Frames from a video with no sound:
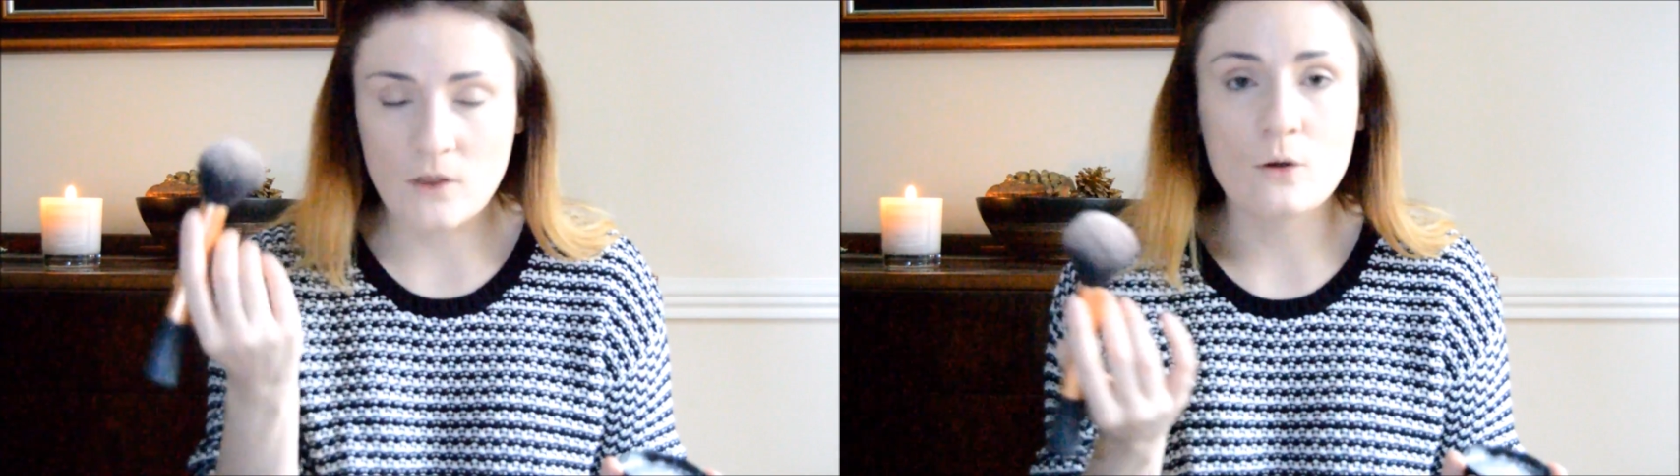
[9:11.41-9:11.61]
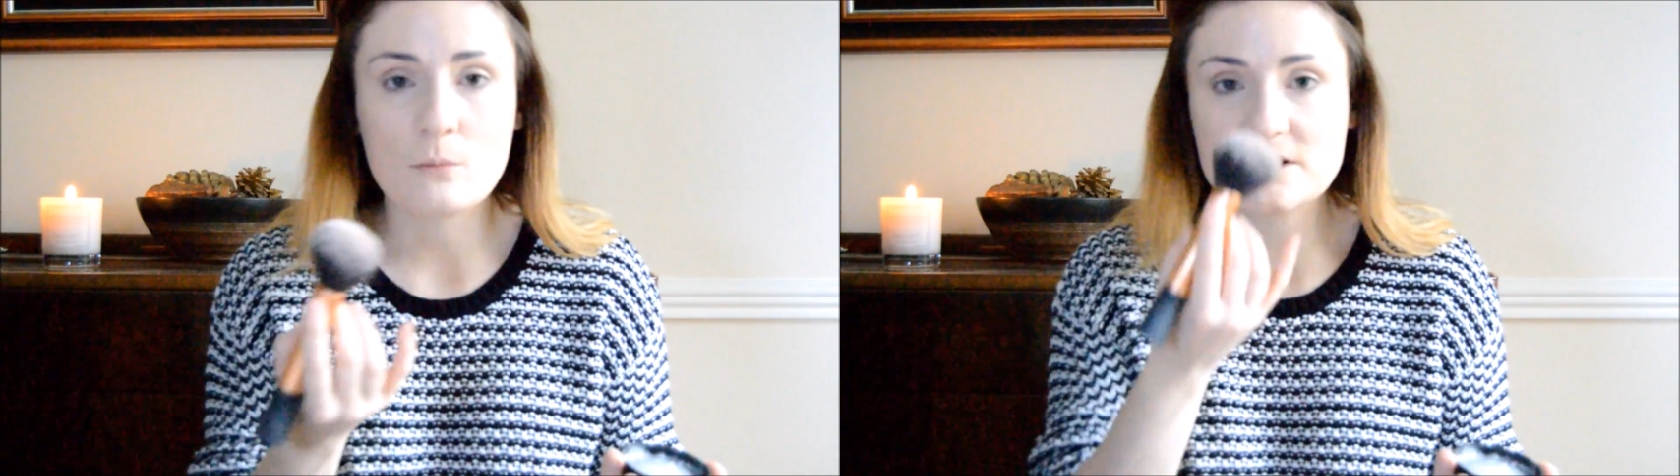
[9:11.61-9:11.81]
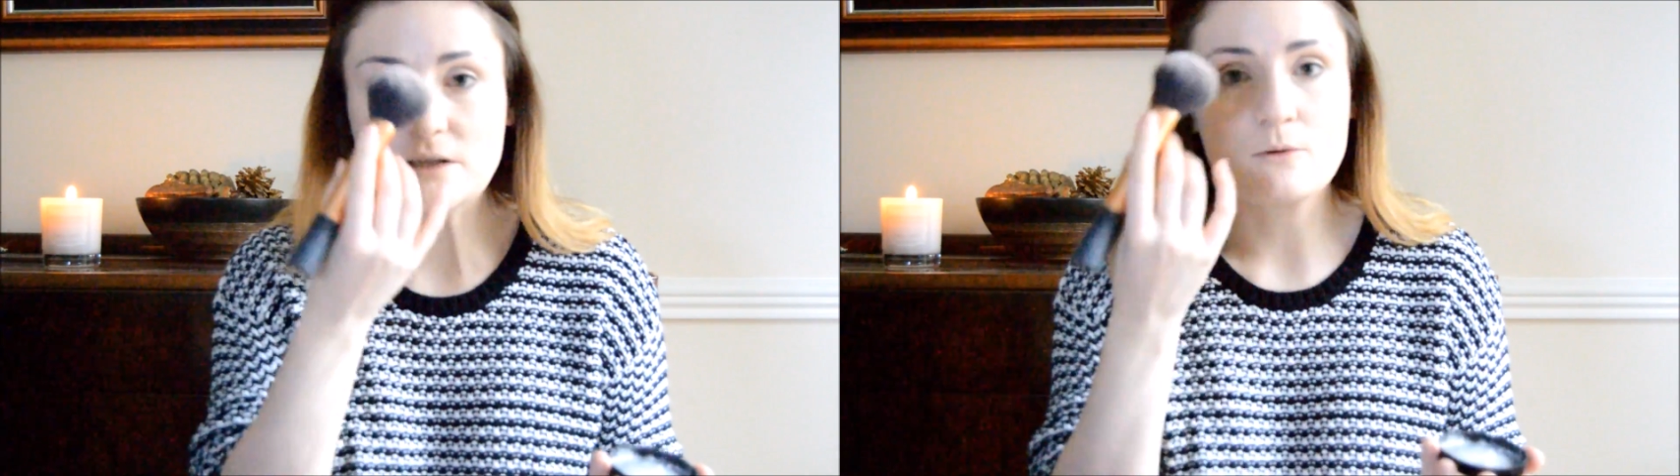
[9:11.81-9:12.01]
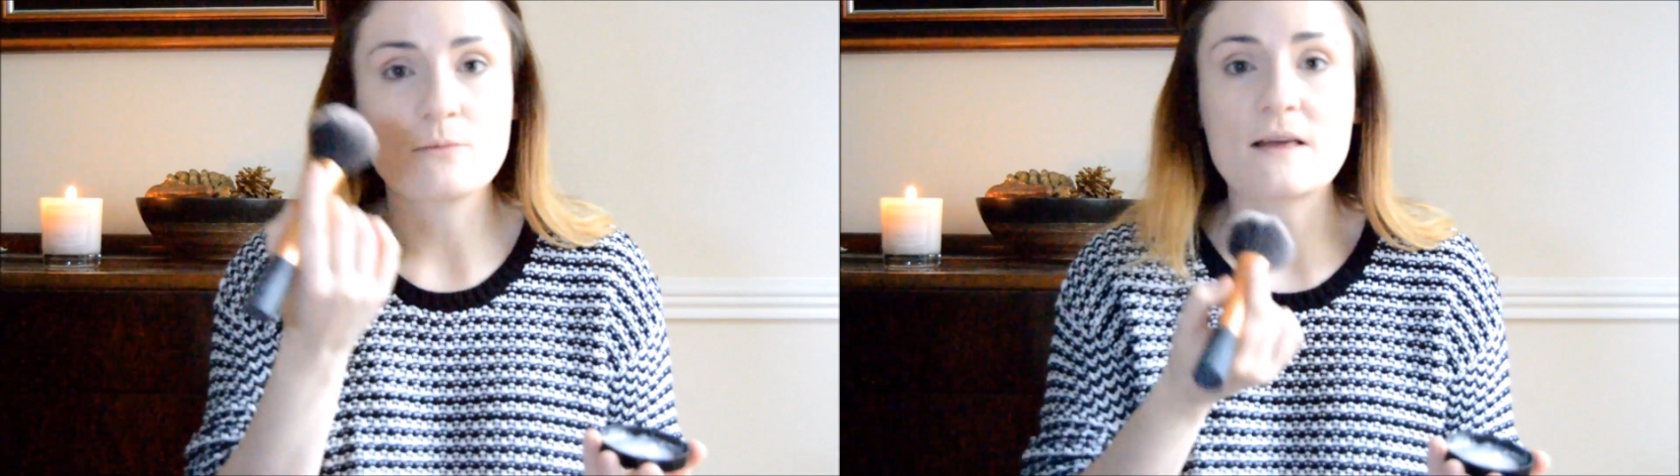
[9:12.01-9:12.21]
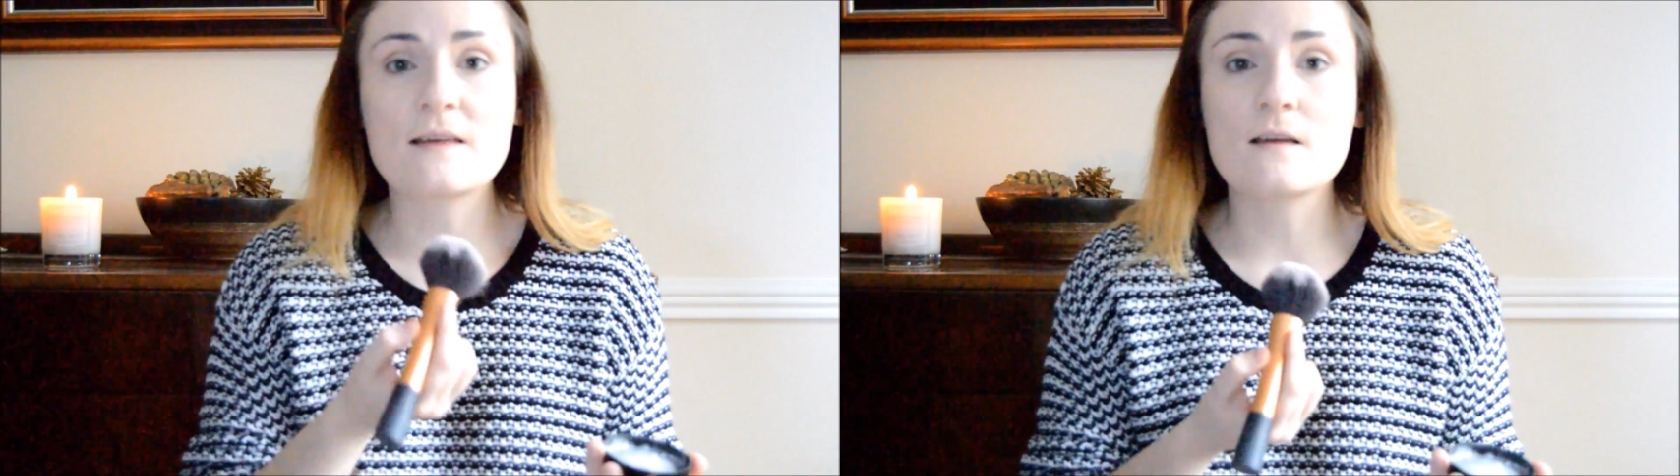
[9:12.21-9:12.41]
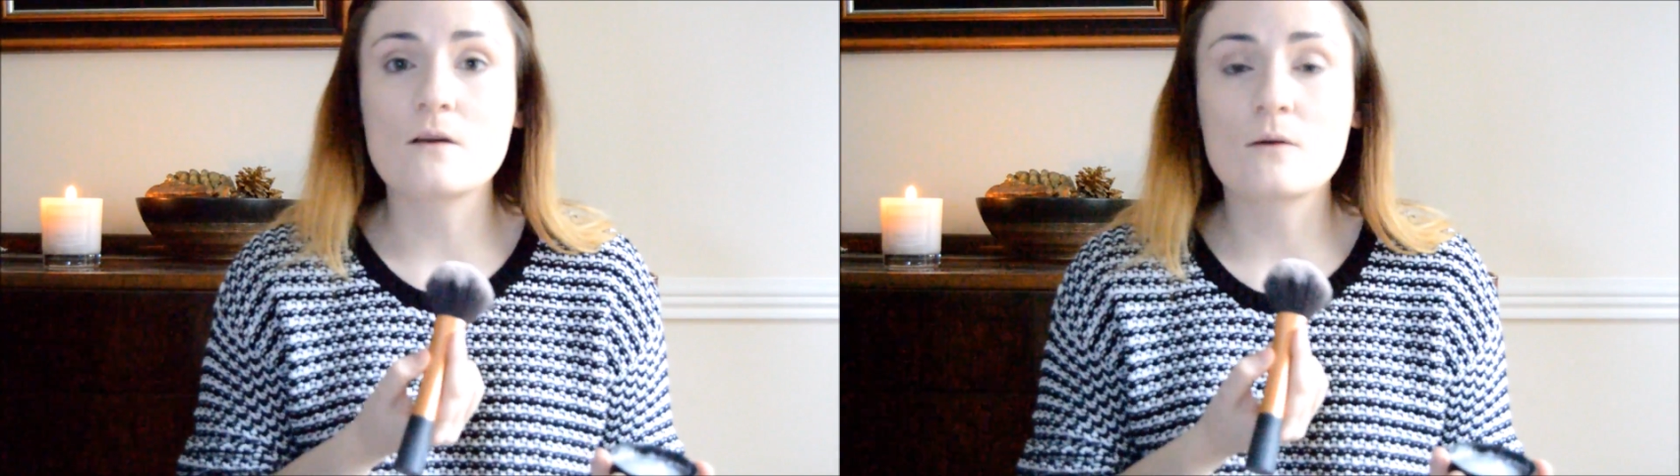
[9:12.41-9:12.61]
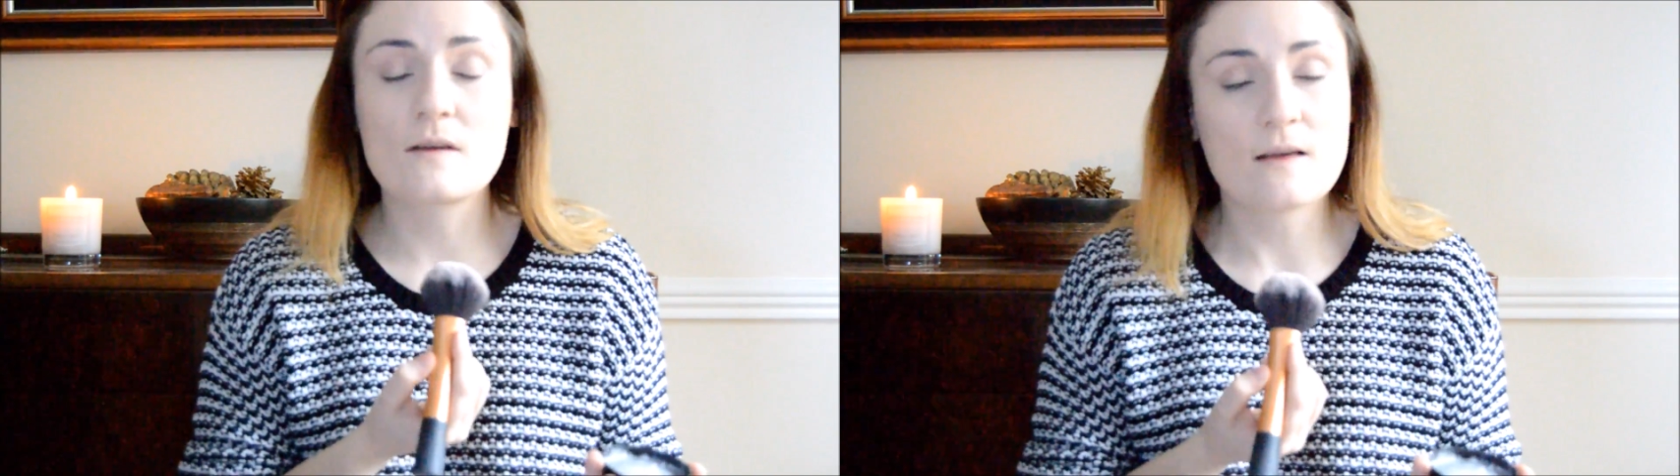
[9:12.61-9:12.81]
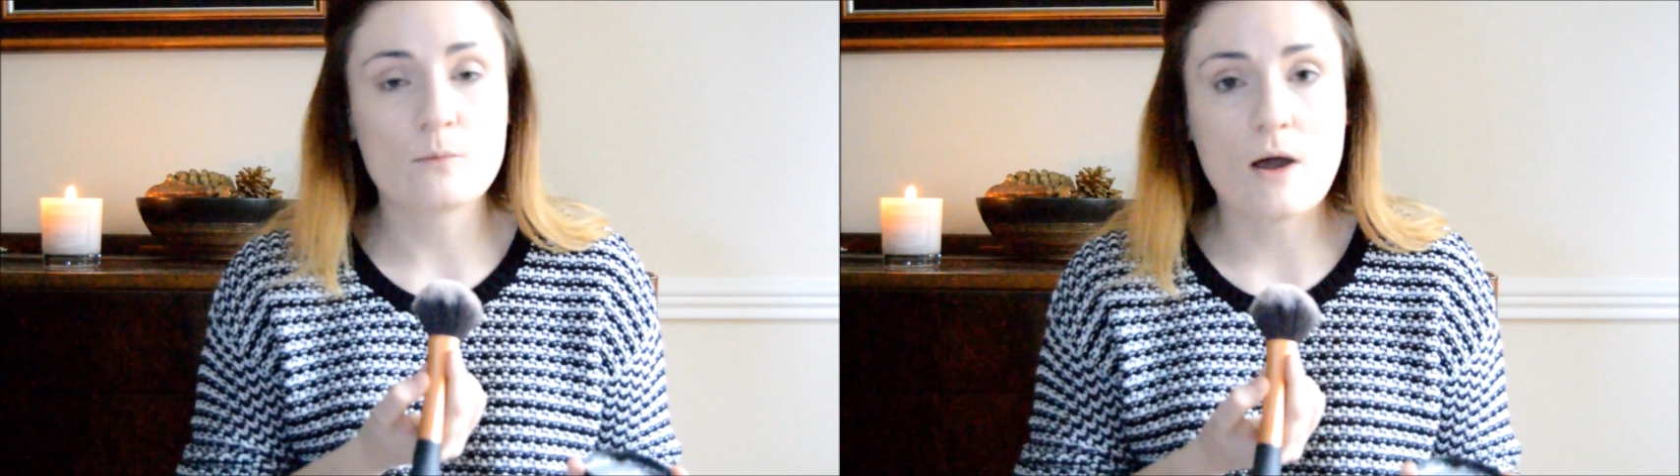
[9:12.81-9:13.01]
normally start with my T-zone because
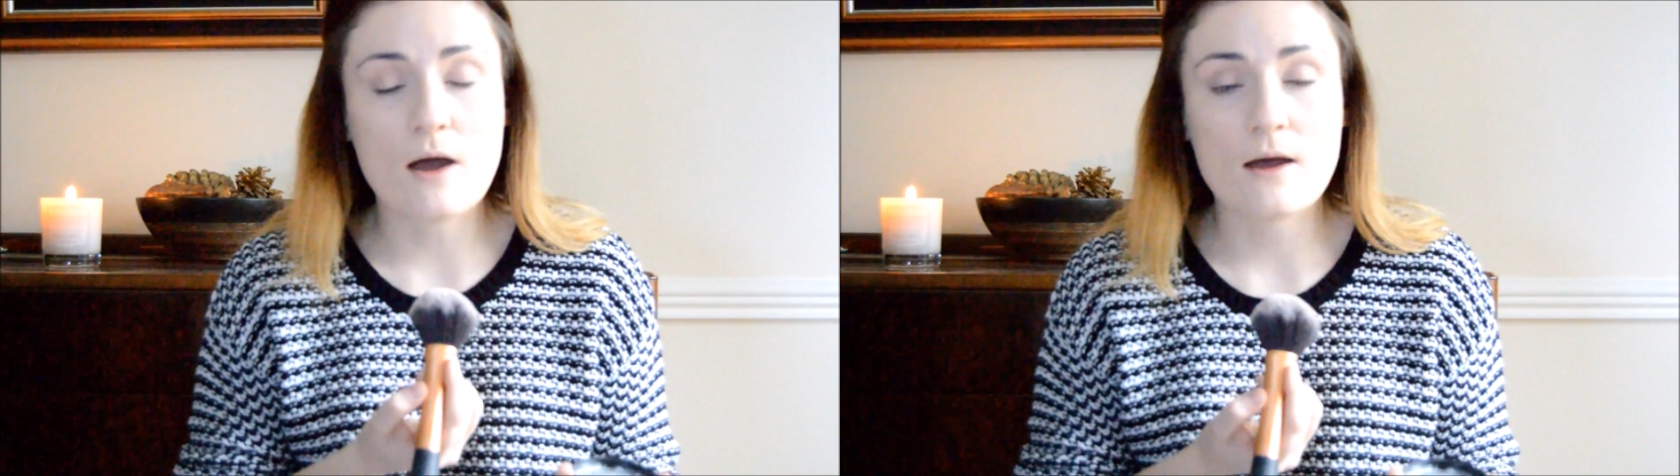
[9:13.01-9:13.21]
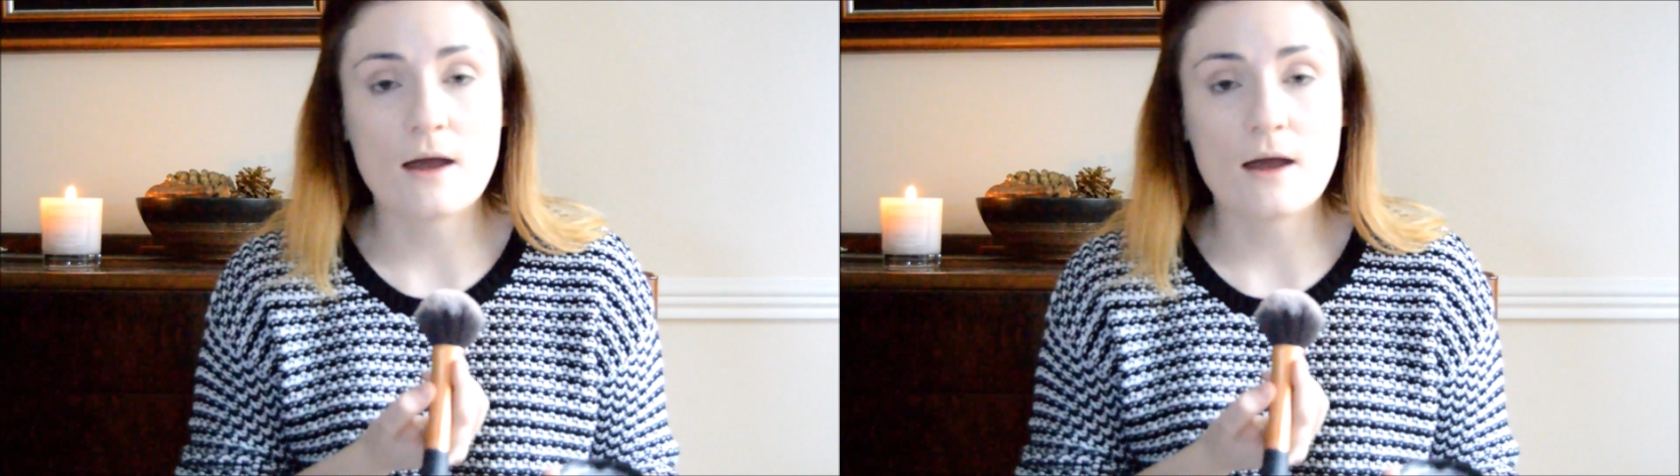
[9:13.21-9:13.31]
that's where